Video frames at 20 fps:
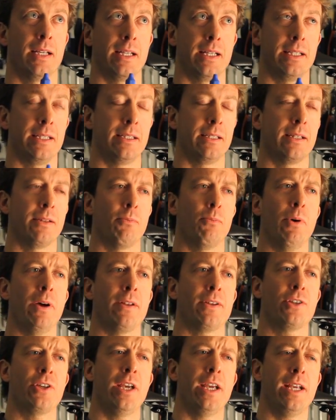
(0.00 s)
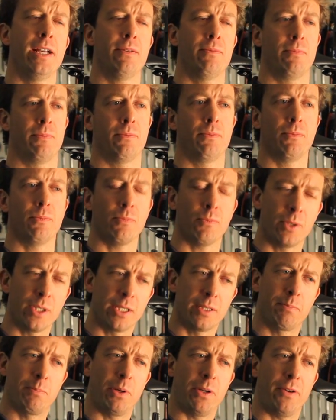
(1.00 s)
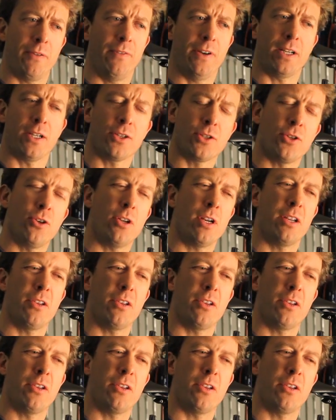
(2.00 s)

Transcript: the wet chain, when you put your fingers on it,